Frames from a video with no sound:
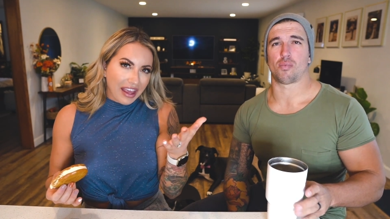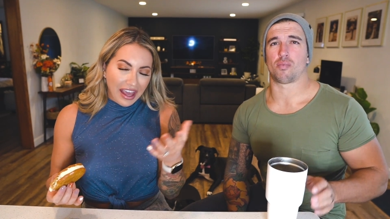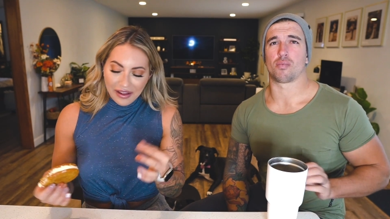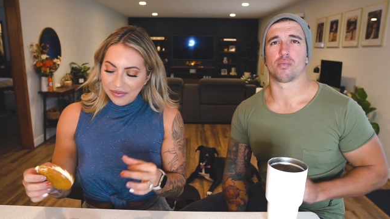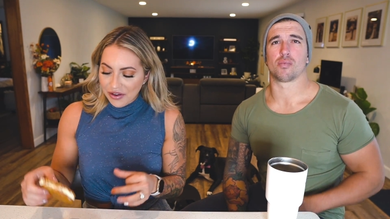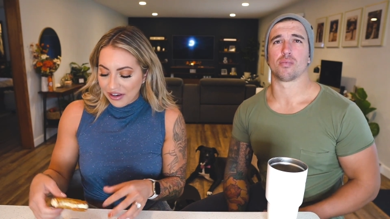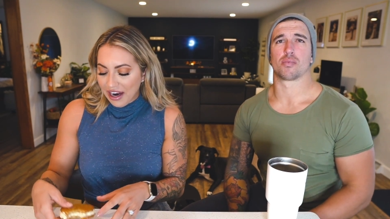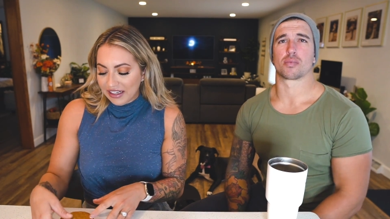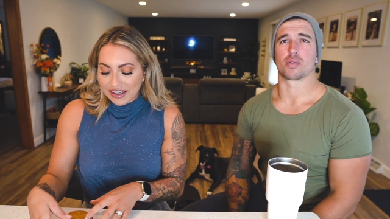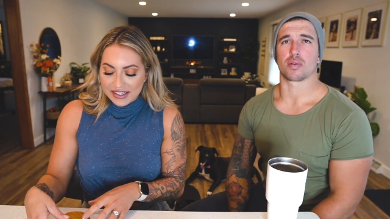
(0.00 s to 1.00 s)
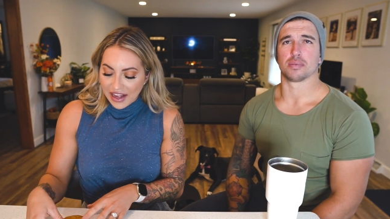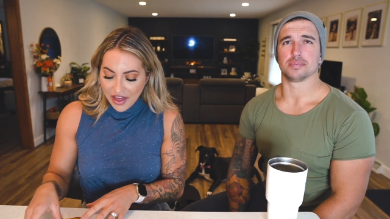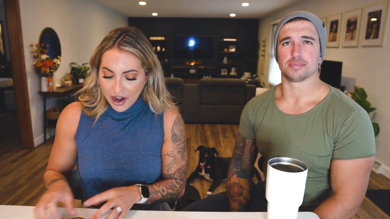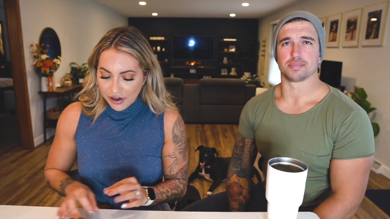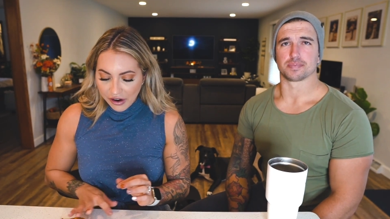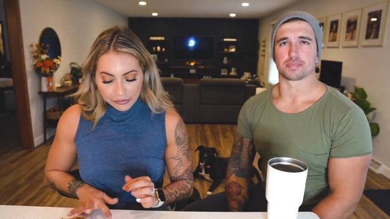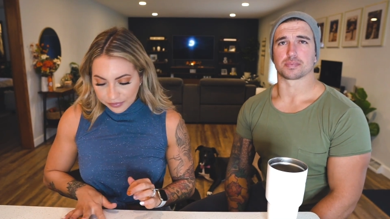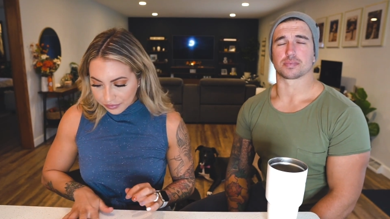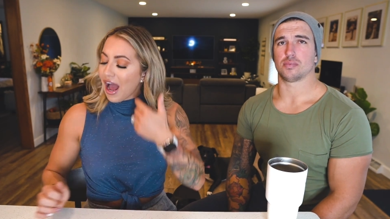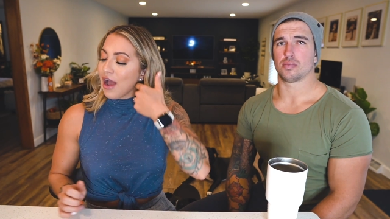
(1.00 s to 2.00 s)
Speaker 1: Eh, you can kind of decide that on your own.
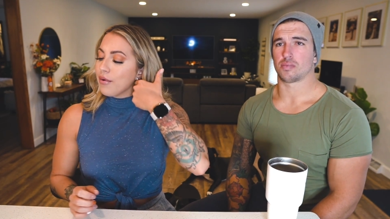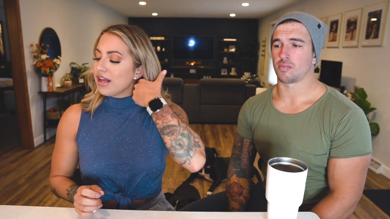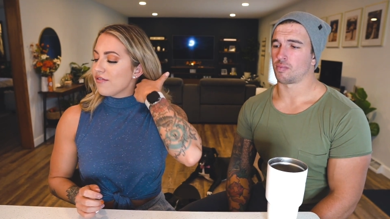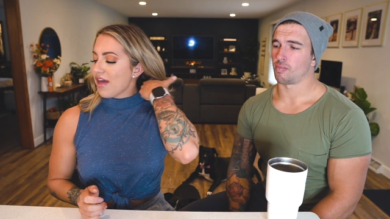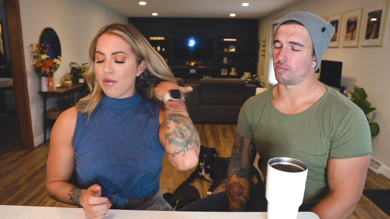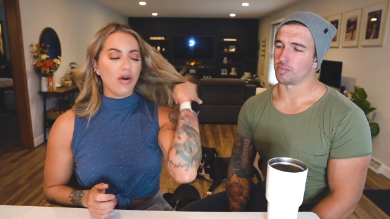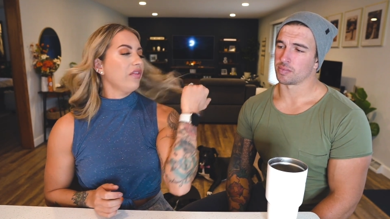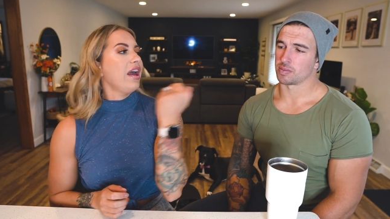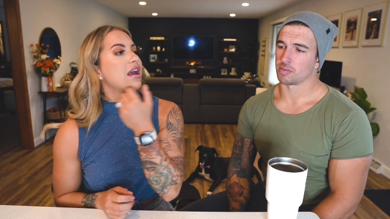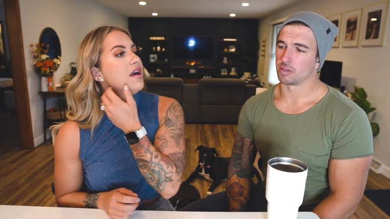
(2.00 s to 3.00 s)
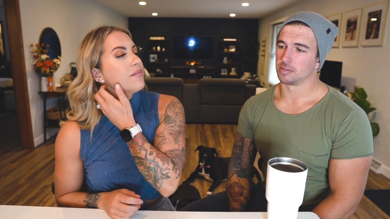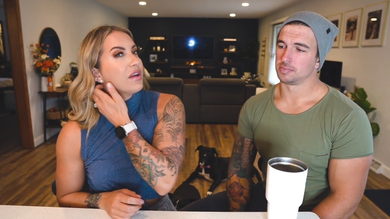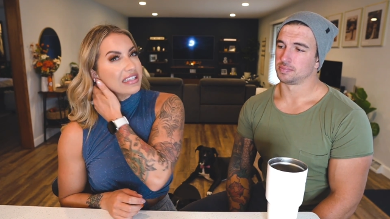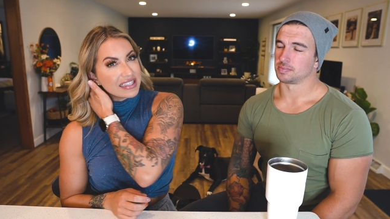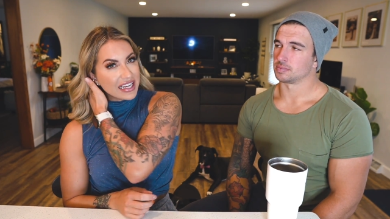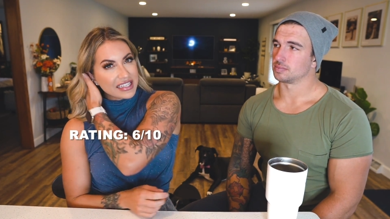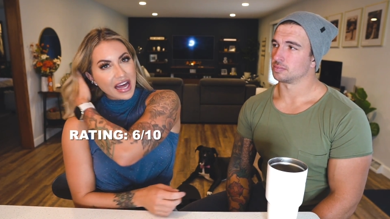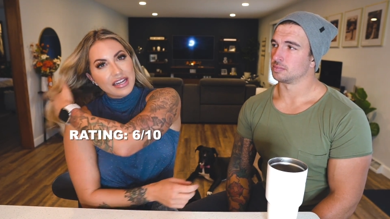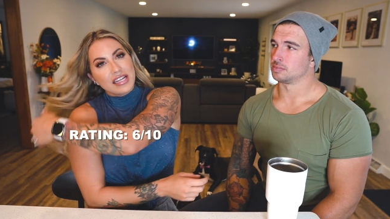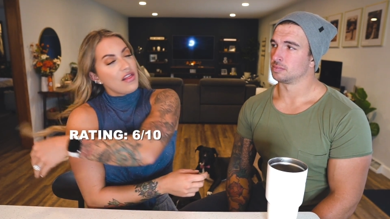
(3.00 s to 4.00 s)
I would give that one like a six
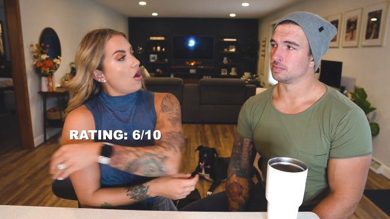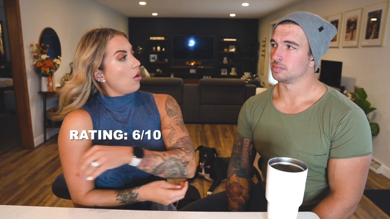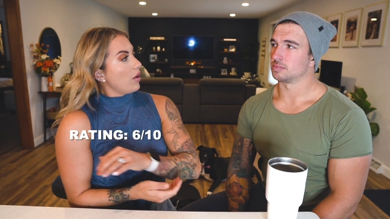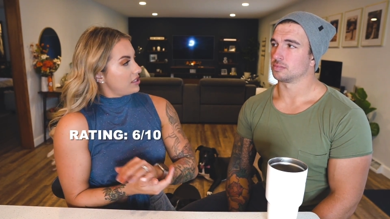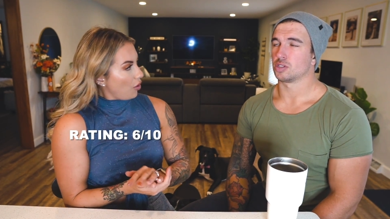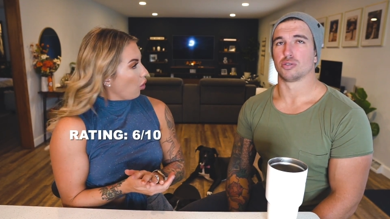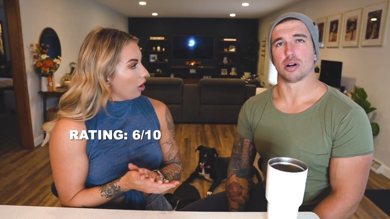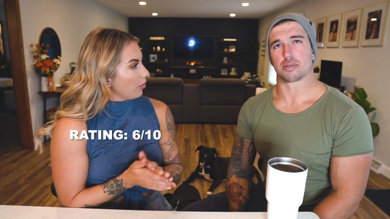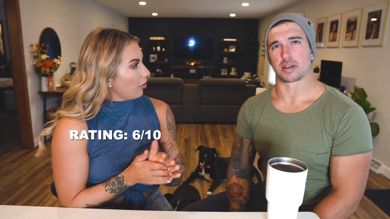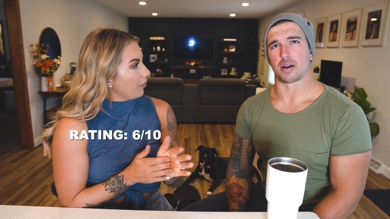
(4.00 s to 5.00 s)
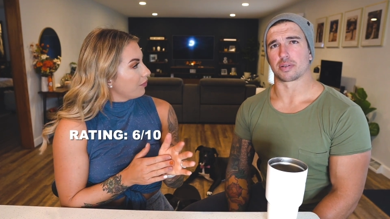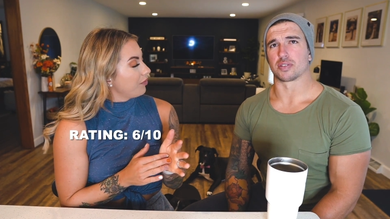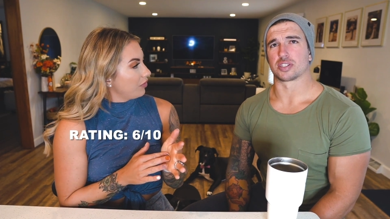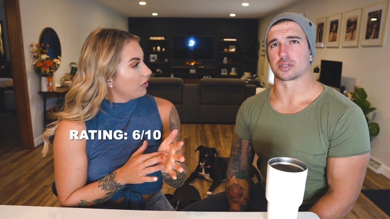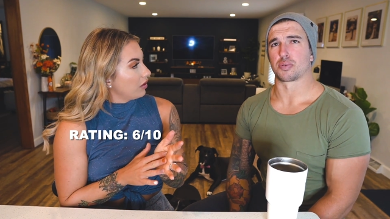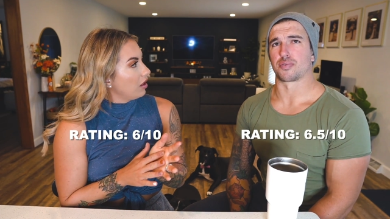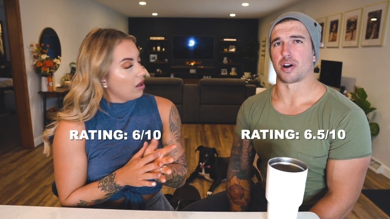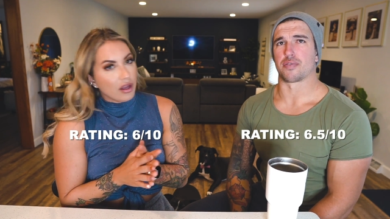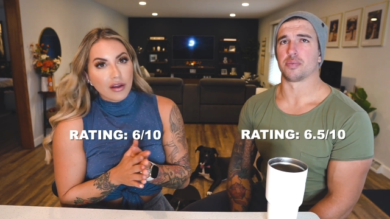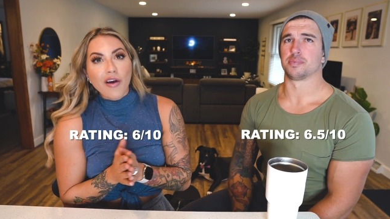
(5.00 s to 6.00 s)
out of 10 though. It wasn't Ooh, horrible. i
Speaker 2: I'll give it a 6.5.
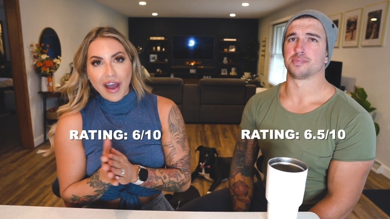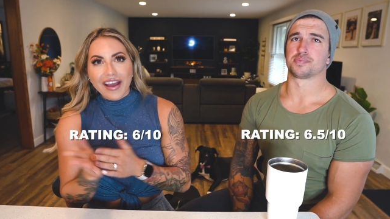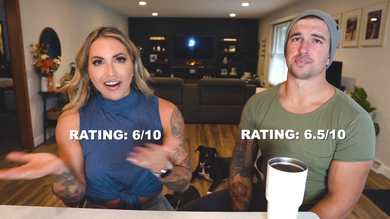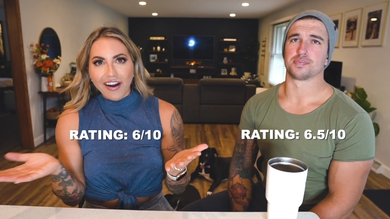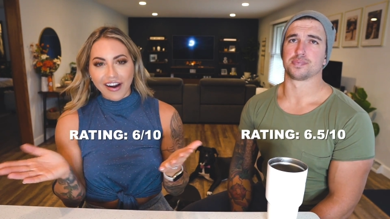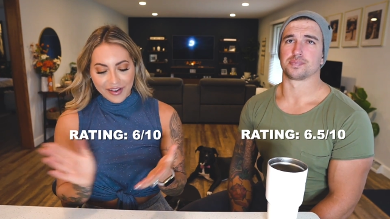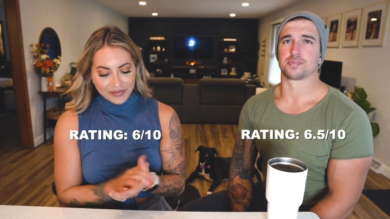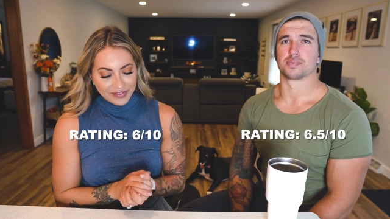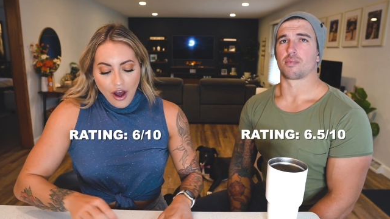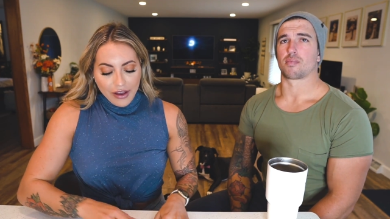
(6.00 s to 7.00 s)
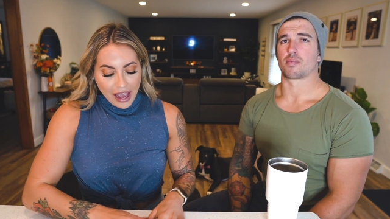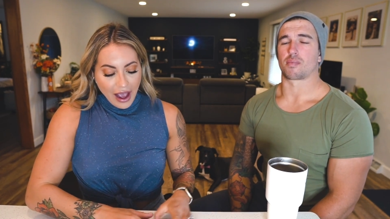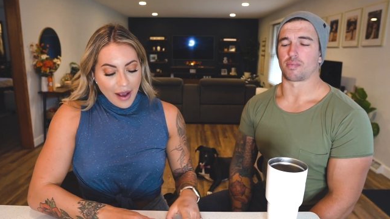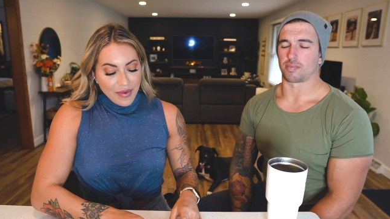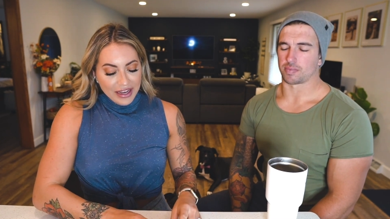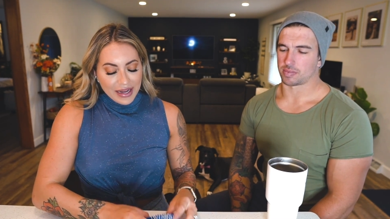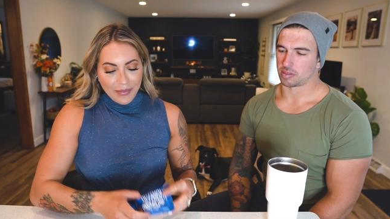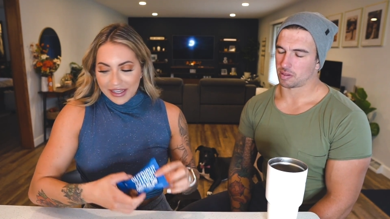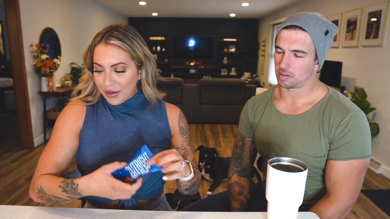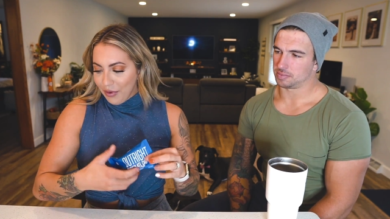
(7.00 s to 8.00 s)
Speaker 1: Okay, all right. Okay, I'm,
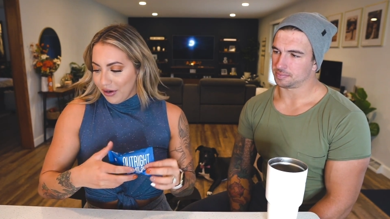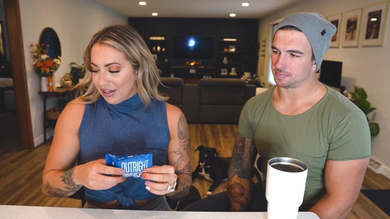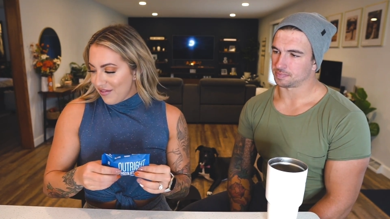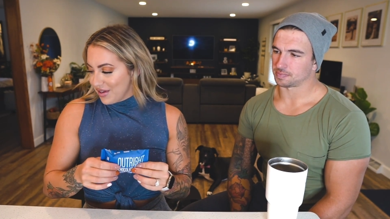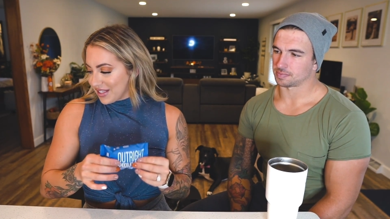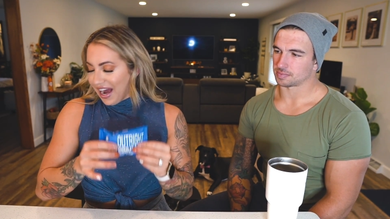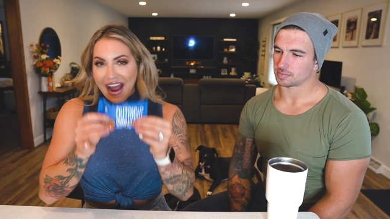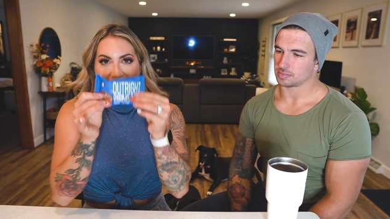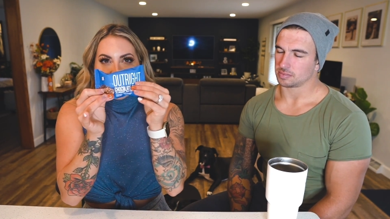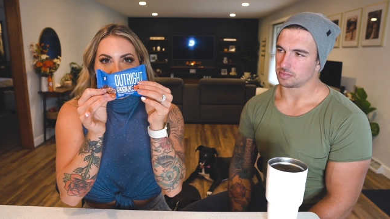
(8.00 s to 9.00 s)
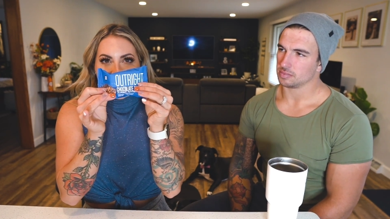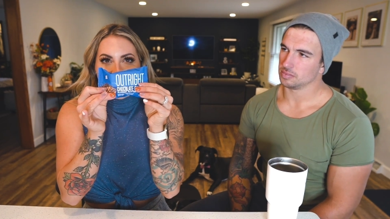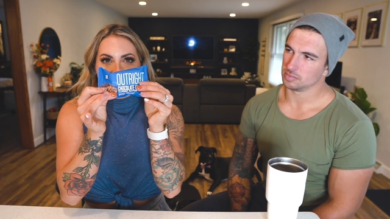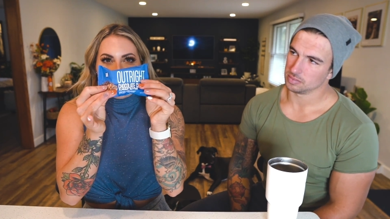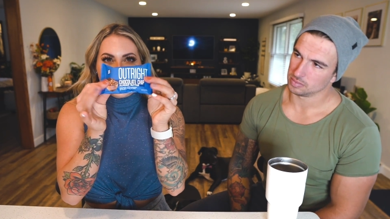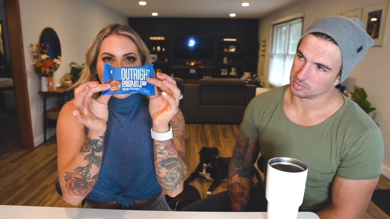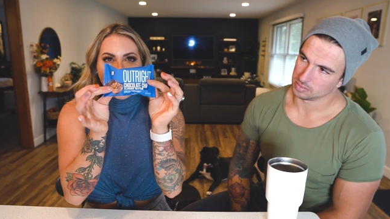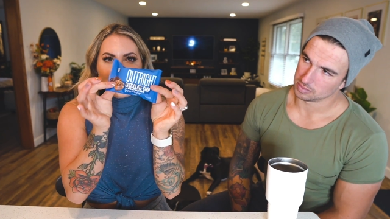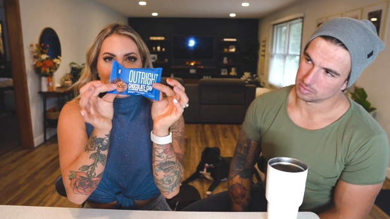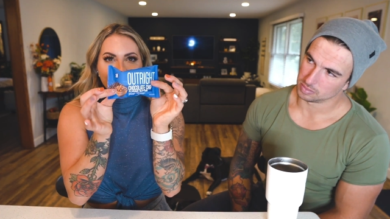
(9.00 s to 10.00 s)
I'm guessing we're gonna leave this guy out because I didn't realize I
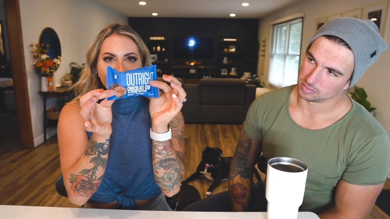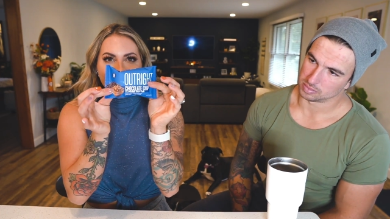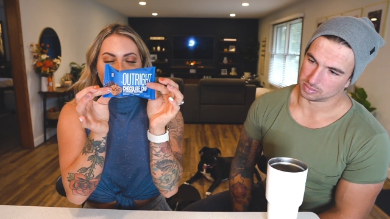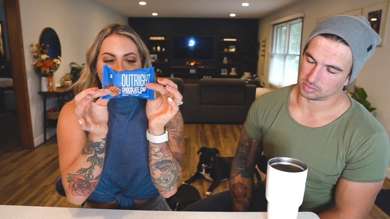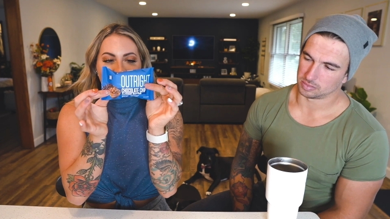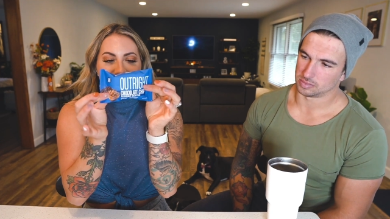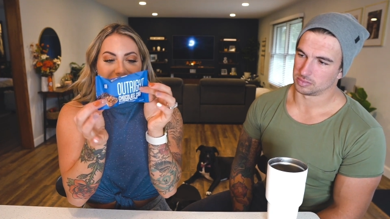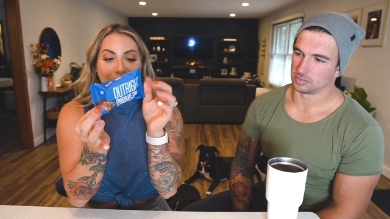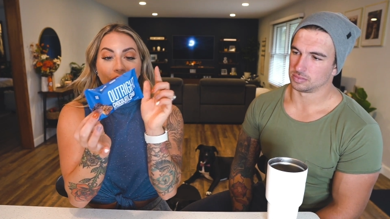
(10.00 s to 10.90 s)
bought two of these. This is the